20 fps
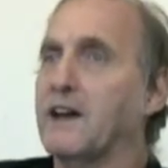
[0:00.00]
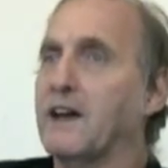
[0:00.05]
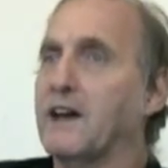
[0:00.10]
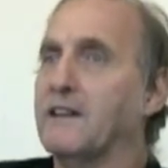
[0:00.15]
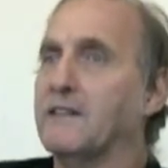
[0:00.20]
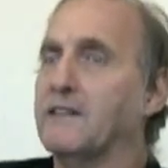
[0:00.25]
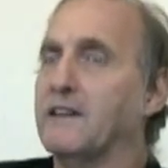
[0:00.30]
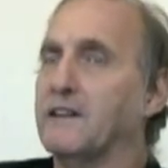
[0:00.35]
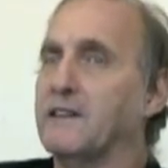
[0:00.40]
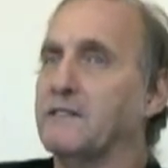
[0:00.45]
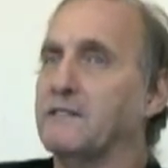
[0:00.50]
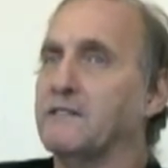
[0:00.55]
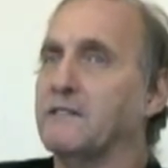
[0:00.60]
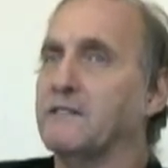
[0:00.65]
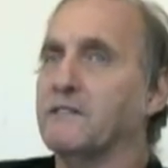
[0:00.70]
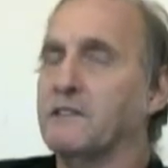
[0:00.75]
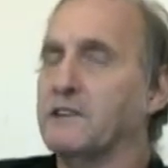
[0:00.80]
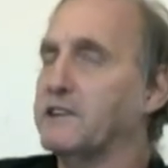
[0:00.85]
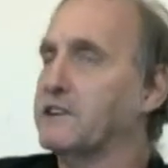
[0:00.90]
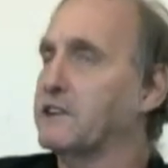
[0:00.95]
And
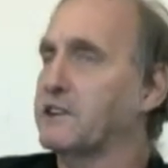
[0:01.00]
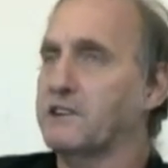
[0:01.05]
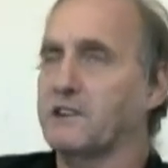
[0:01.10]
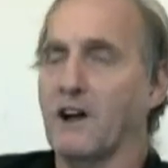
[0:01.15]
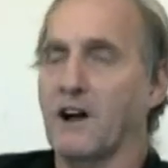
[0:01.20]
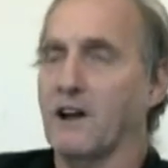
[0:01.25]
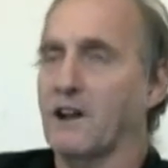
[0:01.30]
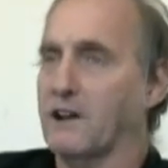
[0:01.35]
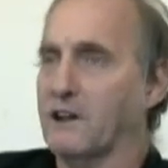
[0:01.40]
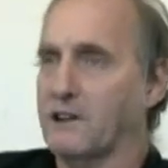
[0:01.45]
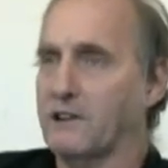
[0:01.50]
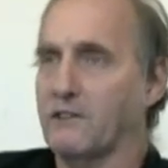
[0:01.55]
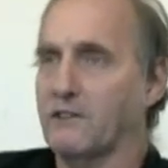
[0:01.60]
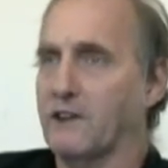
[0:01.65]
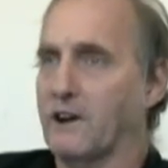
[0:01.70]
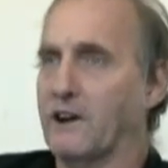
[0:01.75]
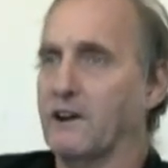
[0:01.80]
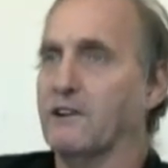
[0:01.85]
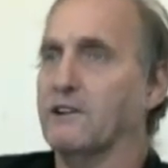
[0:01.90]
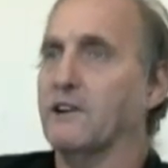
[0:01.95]
then we just talked like you
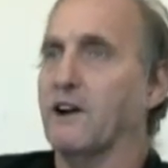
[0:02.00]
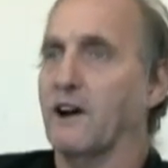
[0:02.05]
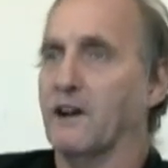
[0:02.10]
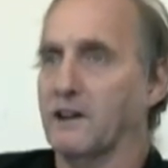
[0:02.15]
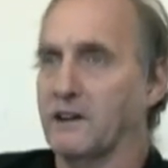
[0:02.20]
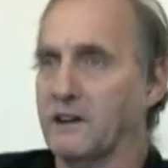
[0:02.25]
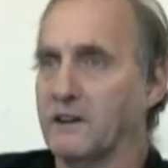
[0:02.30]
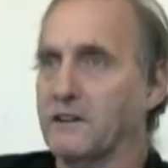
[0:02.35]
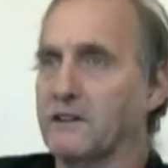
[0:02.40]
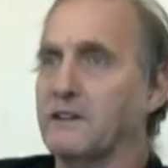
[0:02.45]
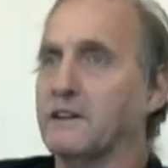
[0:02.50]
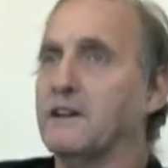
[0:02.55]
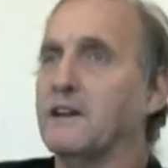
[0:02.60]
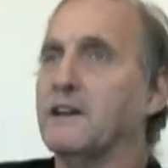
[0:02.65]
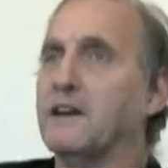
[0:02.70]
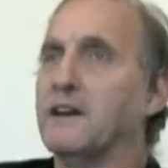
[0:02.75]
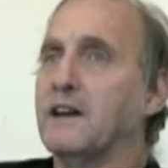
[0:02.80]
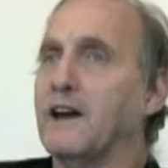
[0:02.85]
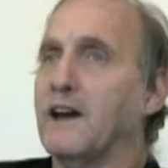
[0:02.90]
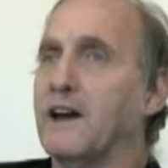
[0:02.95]
and I are talking,
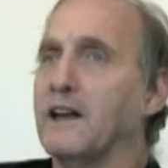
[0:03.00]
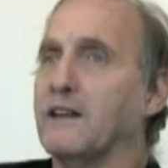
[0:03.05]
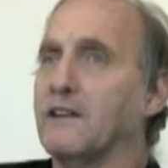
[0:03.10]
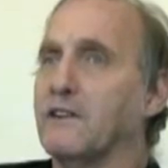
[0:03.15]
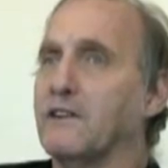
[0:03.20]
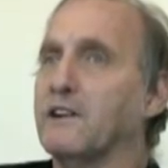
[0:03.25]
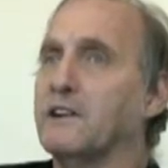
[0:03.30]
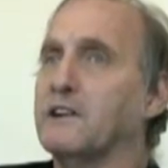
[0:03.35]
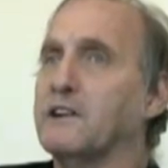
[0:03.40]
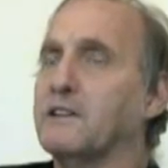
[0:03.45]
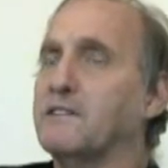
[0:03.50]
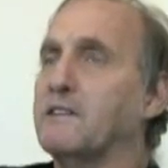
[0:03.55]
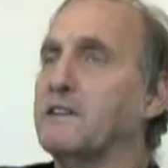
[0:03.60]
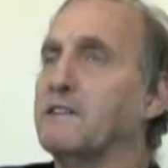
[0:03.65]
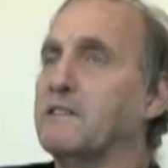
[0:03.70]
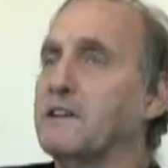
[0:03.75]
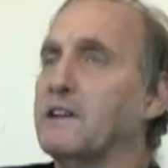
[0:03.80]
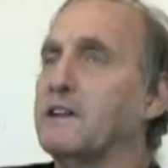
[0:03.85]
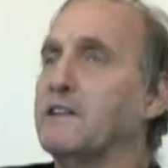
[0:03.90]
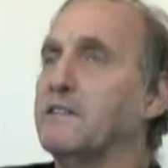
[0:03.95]
and learning to be
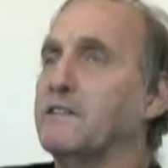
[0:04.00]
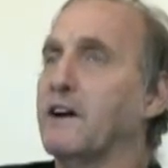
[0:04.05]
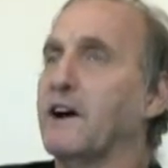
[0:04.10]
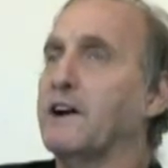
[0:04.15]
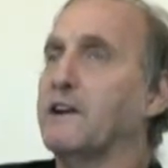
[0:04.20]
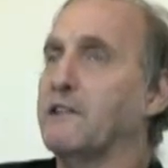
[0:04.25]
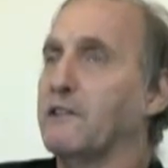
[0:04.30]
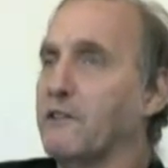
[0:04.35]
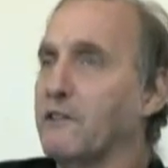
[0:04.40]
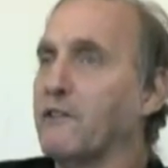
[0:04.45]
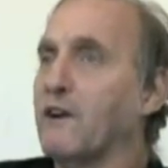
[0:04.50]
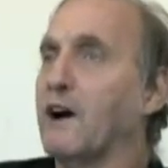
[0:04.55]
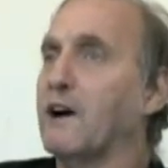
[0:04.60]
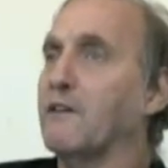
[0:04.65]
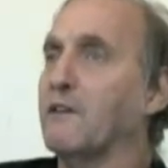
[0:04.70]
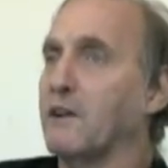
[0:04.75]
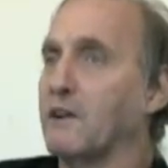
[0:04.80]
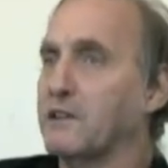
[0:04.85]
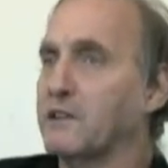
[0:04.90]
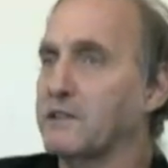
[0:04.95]
me, finding who I
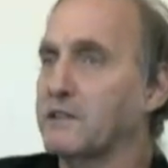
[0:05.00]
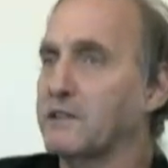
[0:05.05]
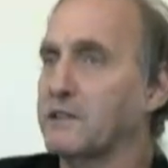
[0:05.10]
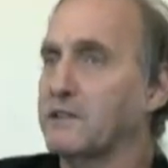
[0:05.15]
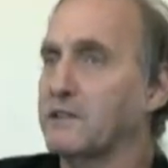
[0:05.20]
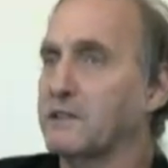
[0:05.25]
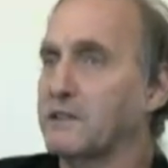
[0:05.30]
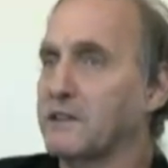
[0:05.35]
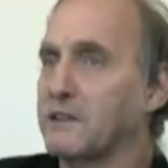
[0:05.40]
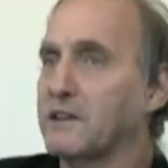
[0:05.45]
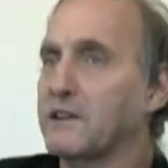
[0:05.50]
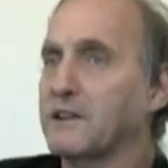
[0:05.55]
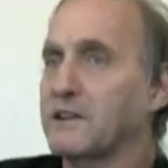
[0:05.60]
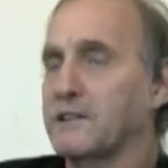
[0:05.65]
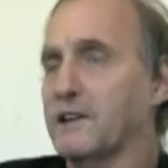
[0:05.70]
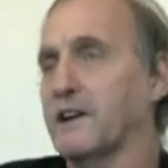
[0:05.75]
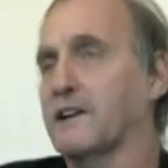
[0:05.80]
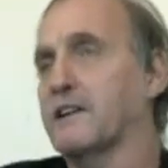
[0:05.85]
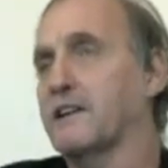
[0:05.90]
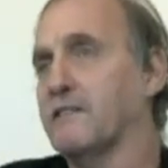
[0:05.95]
was.
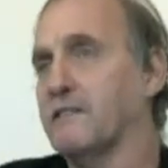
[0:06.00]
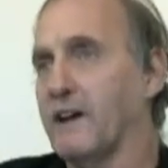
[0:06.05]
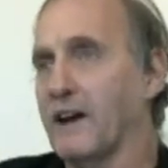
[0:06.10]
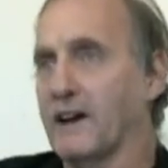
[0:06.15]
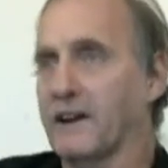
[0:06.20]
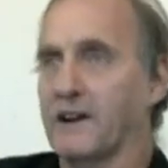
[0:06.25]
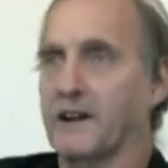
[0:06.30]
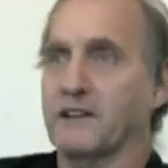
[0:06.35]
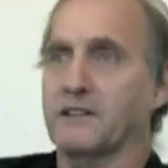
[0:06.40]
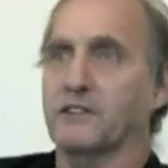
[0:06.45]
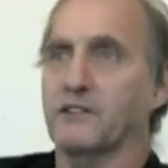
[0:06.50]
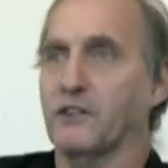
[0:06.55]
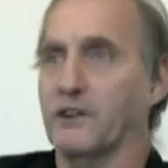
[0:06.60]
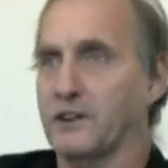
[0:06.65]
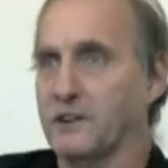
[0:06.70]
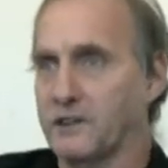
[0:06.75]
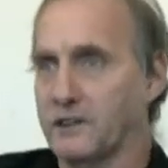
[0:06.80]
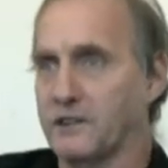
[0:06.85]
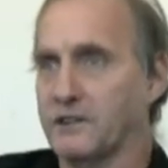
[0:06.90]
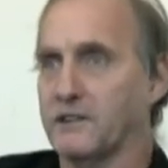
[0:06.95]
So I'd come back and ask
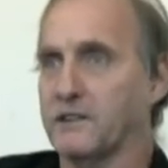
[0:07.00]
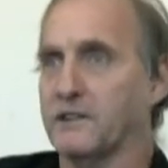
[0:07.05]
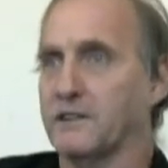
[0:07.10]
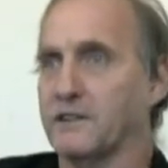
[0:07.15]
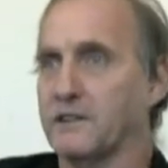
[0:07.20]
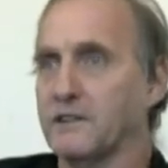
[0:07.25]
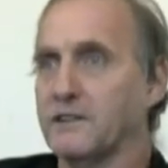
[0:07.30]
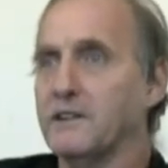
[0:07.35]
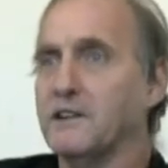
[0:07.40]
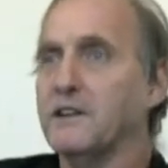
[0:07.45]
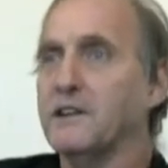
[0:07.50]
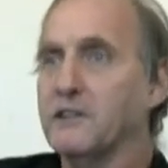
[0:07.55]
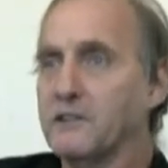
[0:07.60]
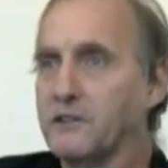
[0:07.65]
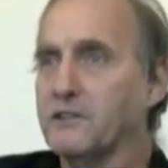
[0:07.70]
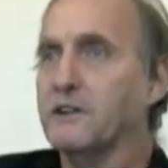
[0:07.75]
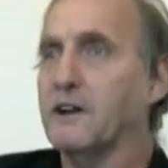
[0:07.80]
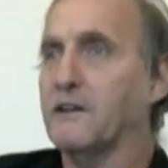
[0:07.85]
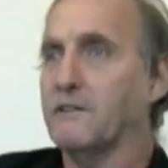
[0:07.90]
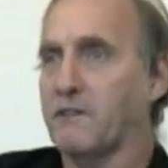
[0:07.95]
questions, and
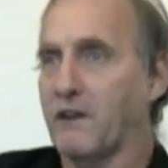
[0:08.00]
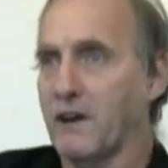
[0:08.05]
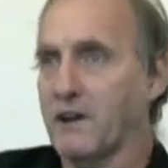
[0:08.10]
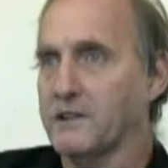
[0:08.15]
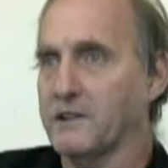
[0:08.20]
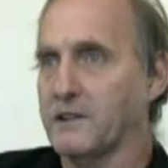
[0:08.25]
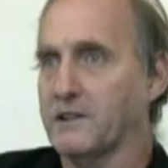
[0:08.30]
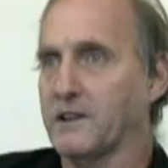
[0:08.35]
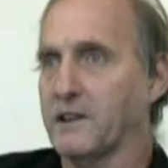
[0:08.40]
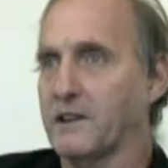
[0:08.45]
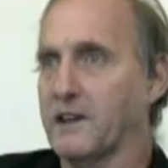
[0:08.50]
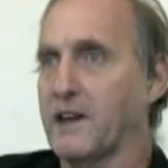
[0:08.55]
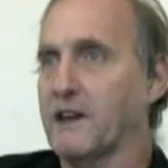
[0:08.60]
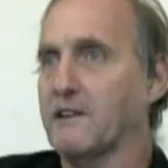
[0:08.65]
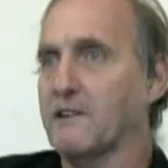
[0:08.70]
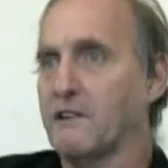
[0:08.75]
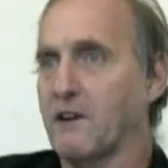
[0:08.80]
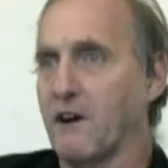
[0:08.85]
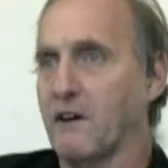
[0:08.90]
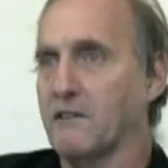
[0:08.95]
through that process I
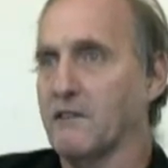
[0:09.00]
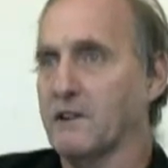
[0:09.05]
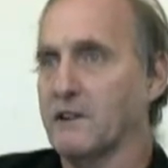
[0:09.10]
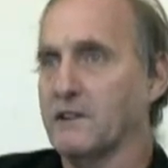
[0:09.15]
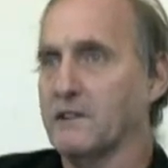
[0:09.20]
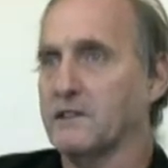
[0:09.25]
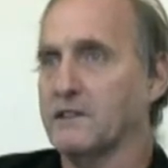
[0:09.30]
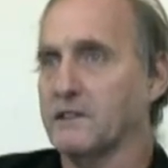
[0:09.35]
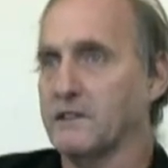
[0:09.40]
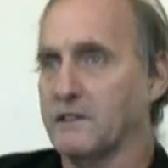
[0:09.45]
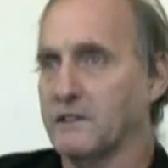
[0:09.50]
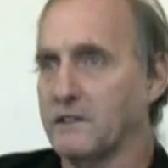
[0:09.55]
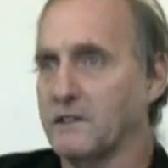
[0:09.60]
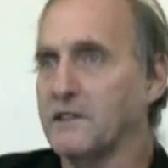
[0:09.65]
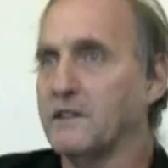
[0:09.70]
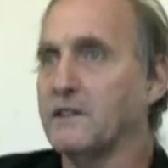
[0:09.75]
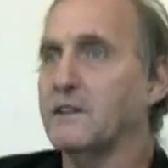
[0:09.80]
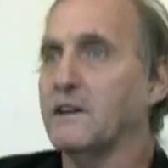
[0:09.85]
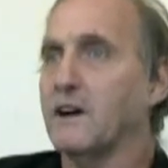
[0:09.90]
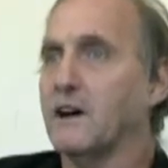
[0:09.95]
gained confidence and
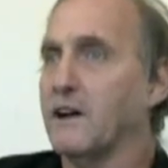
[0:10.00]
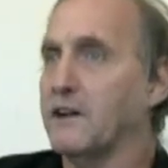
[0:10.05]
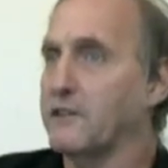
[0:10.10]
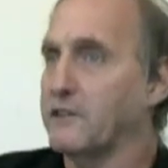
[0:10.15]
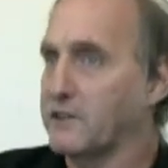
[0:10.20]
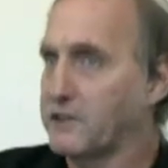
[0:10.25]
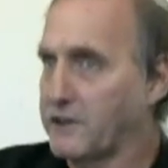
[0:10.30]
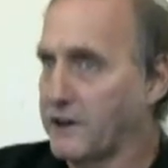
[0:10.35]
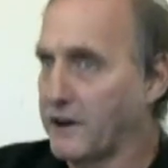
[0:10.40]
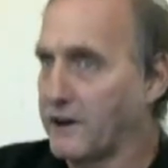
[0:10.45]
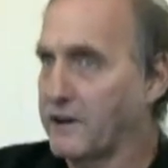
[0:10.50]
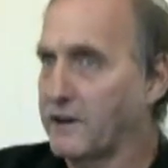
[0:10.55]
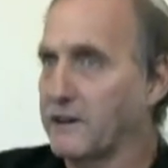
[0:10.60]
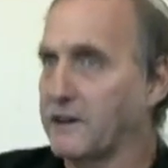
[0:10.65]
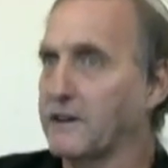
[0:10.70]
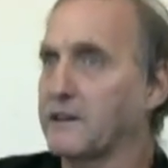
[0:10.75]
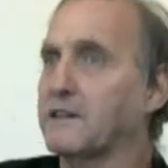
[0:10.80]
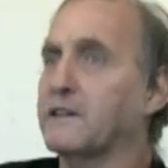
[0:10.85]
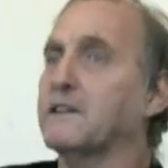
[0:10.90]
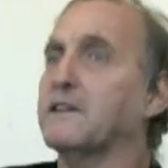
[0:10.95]

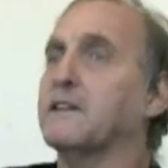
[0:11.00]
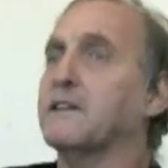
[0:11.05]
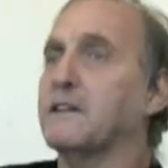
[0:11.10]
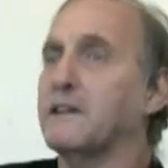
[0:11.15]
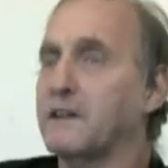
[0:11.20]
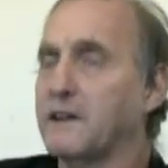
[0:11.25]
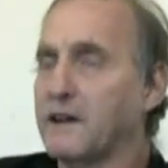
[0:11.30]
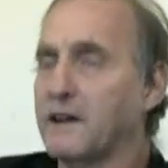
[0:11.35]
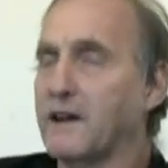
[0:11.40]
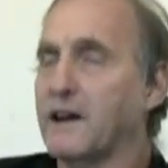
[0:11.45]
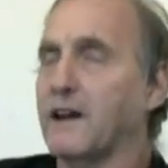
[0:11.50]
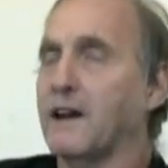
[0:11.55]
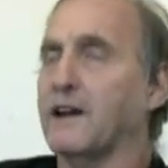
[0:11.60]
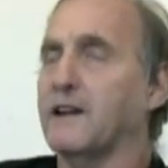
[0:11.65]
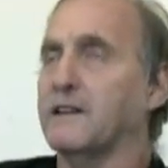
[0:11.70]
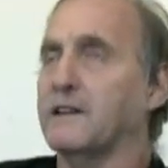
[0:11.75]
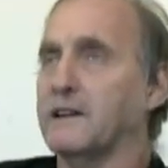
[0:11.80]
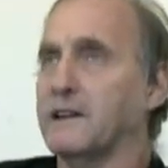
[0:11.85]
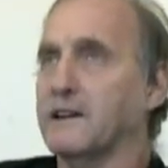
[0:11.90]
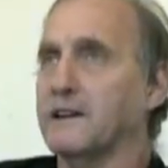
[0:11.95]
understanding,
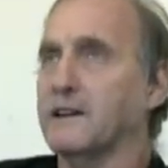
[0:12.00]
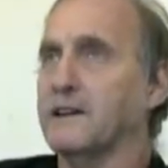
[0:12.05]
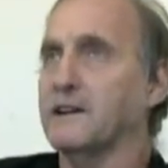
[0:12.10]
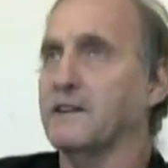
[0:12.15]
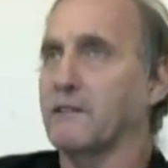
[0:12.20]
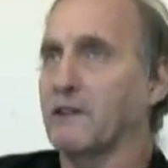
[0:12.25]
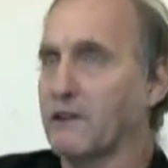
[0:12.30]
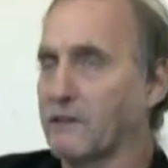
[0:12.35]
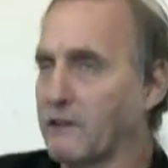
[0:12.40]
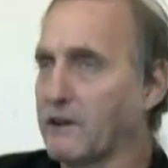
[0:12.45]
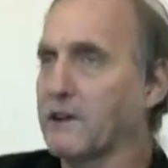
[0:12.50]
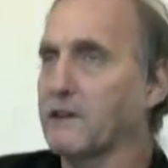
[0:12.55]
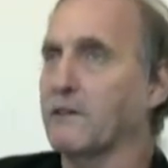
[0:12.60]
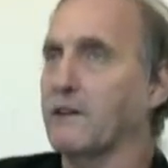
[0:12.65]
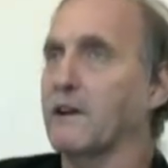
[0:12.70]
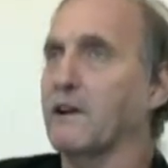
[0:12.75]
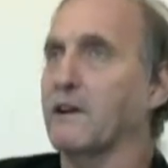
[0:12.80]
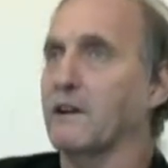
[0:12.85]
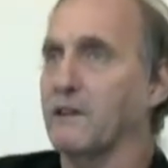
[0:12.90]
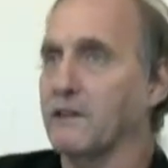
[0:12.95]
and it worked really
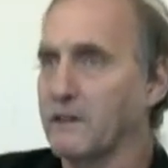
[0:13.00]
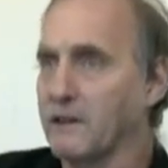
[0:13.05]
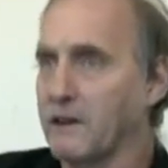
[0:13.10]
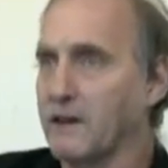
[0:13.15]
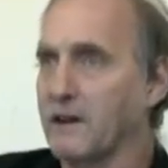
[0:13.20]
well.